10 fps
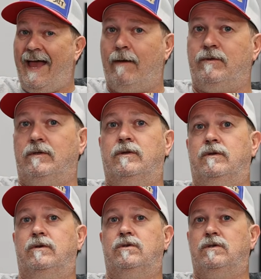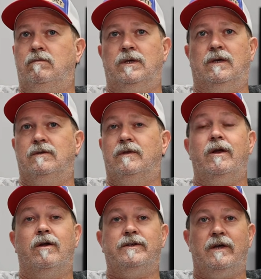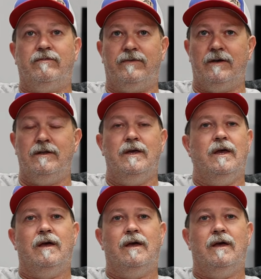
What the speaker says: absolutely you should, because they are a ton of fun,